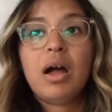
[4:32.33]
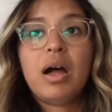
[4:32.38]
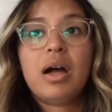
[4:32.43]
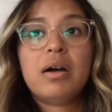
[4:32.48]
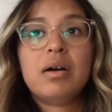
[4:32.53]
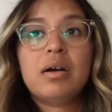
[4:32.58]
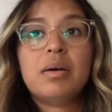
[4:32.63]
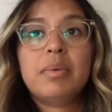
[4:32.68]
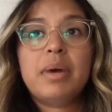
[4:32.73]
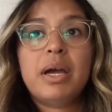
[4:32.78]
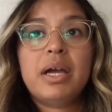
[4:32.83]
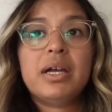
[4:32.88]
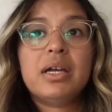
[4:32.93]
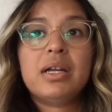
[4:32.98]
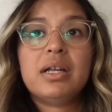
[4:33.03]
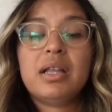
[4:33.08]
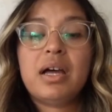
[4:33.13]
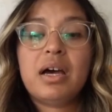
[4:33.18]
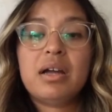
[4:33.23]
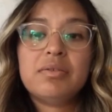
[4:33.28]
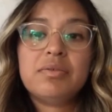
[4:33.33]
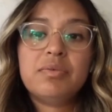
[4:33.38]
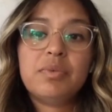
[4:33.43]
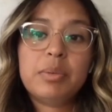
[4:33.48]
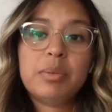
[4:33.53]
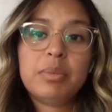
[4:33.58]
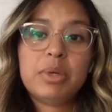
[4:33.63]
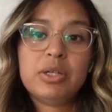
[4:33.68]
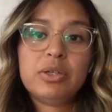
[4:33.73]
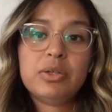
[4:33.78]
Um, I get a lot of
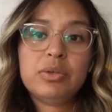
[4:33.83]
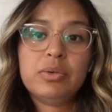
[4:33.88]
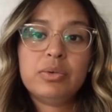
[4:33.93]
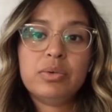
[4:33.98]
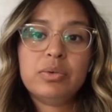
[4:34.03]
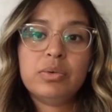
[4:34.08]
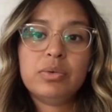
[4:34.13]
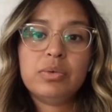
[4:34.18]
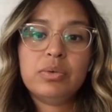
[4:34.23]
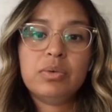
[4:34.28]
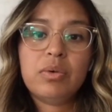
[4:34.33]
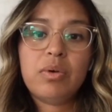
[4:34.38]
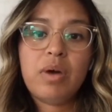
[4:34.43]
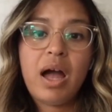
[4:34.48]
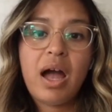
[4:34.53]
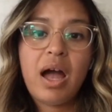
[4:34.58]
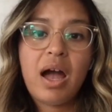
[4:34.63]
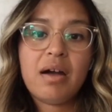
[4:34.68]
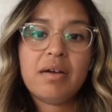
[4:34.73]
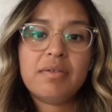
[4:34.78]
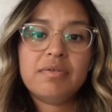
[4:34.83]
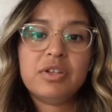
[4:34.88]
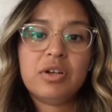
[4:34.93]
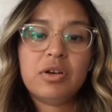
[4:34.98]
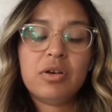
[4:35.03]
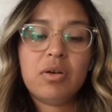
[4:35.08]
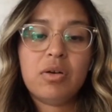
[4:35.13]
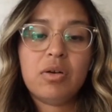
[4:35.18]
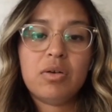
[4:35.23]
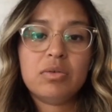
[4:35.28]
women who have
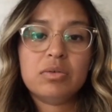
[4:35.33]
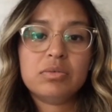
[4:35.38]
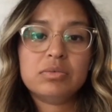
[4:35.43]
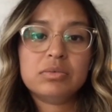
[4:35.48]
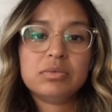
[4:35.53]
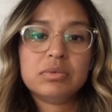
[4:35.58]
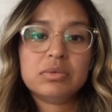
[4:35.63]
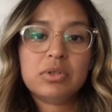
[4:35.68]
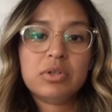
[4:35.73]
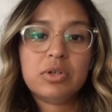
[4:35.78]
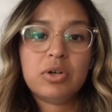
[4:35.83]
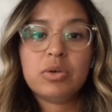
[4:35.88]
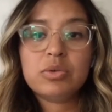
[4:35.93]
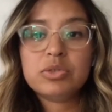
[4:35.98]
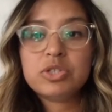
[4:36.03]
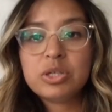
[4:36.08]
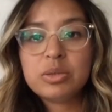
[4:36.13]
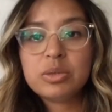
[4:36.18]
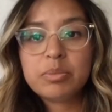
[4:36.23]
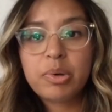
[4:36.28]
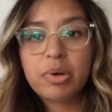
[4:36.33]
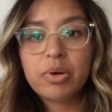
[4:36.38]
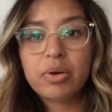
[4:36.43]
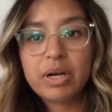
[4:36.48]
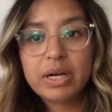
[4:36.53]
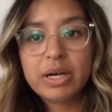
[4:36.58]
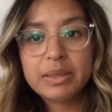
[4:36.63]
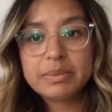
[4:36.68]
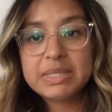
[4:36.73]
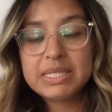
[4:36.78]
their own coaching
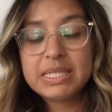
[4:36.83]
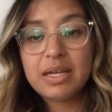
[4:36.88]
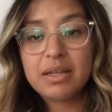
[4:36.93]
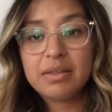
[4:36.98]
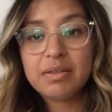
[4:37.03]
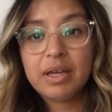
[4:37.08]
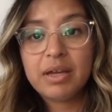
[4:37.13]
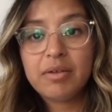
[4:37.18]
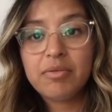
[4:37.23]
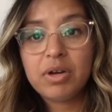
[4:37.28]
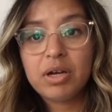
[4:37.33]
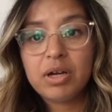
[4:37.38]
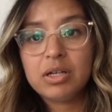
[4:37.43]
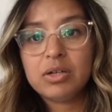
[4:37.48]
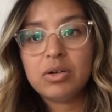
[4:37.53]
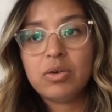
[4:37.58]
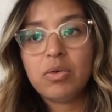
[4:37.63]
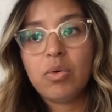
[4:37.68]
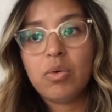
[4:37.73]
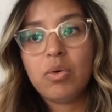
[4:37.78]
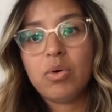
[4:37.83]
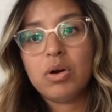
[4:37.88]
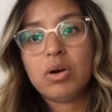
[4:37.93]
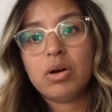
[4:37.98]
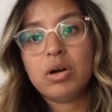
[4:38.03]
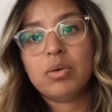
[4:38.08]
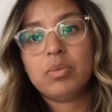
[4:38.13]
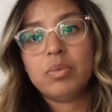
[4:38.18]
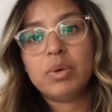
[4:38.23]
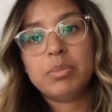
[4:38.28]
programs that they run,
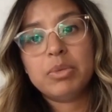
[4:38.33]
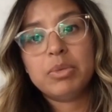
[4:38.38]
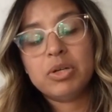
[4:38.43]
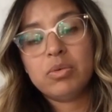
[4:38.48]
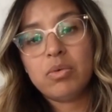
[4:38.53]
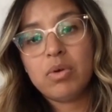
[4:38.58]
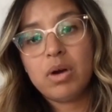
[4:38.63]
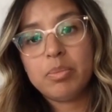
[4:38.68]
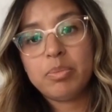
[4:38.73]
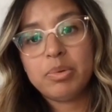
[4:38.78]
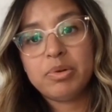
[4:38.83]
or women who are